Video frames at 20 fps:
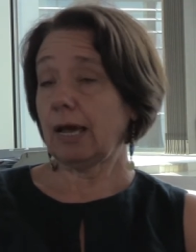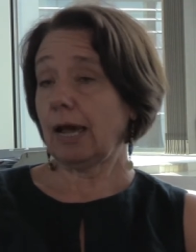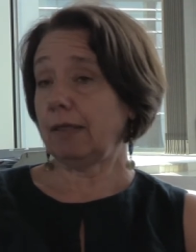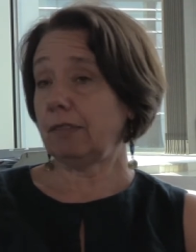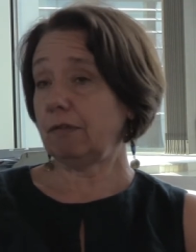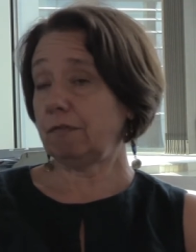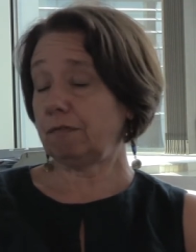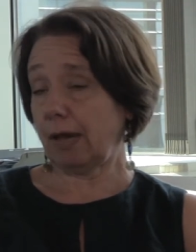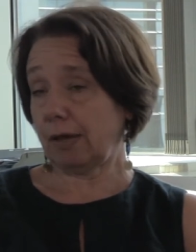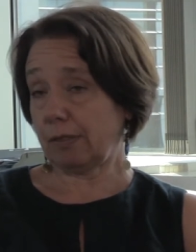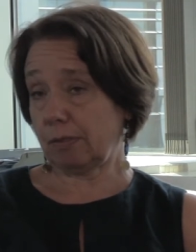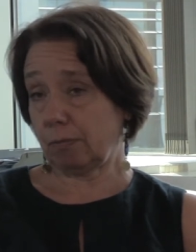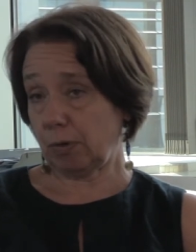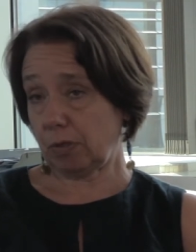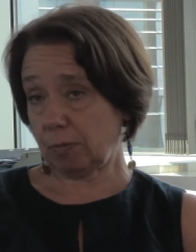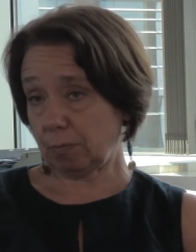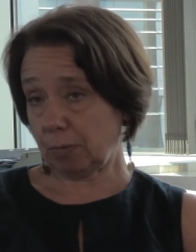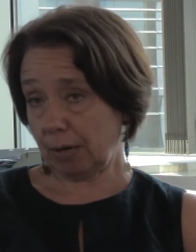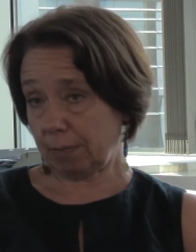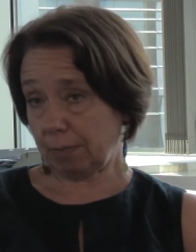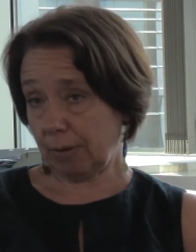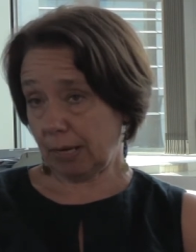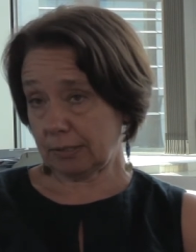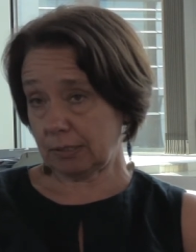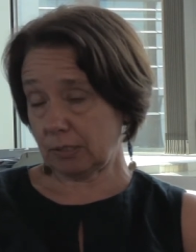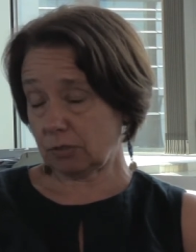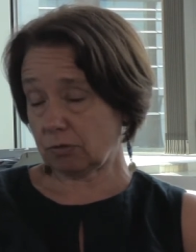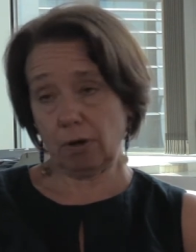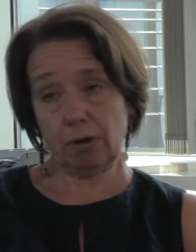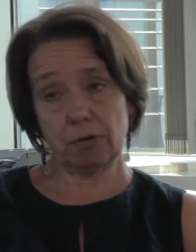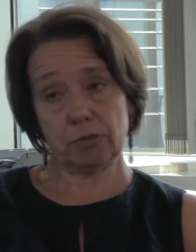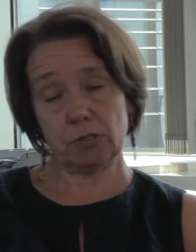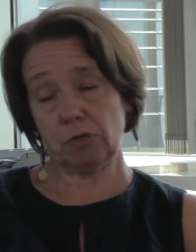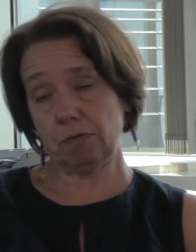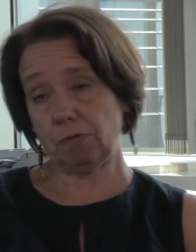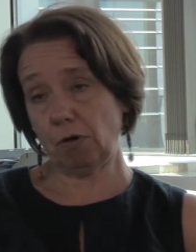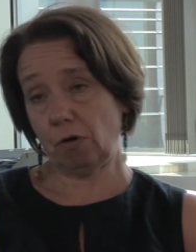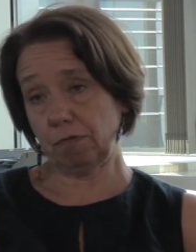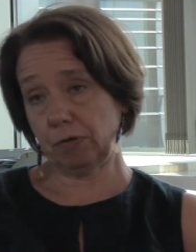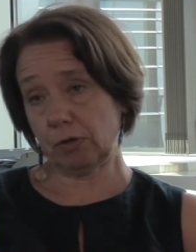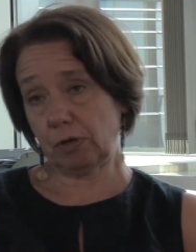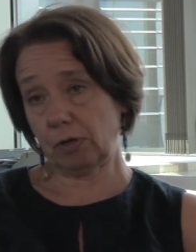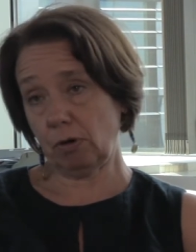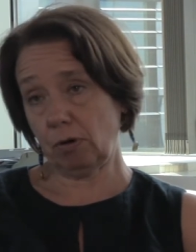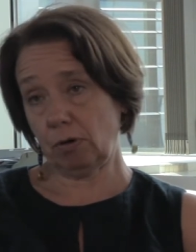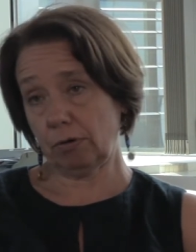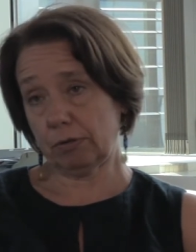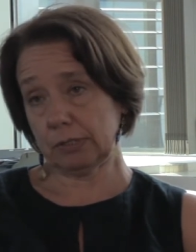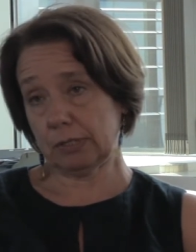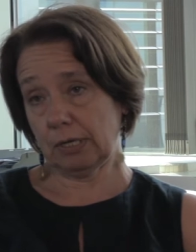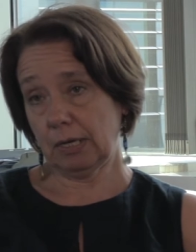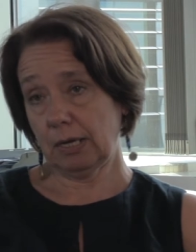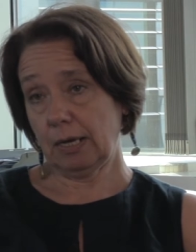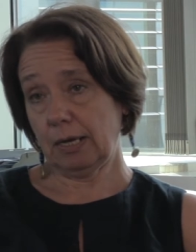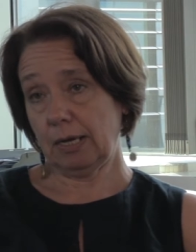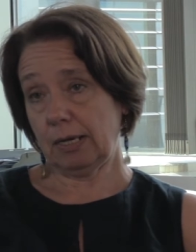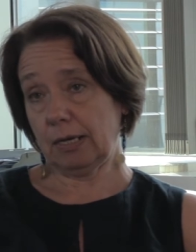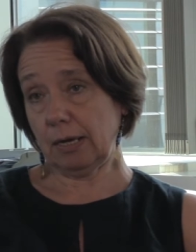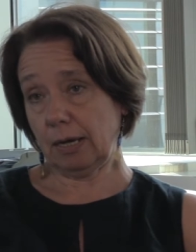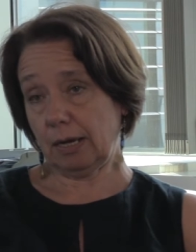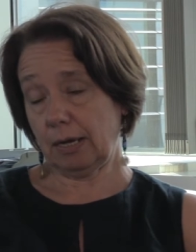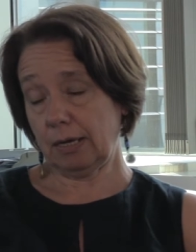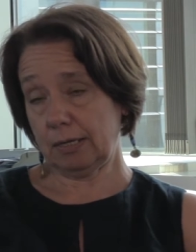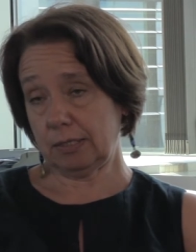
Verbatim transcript: and the fact that with pragmatic trials you've often got uh,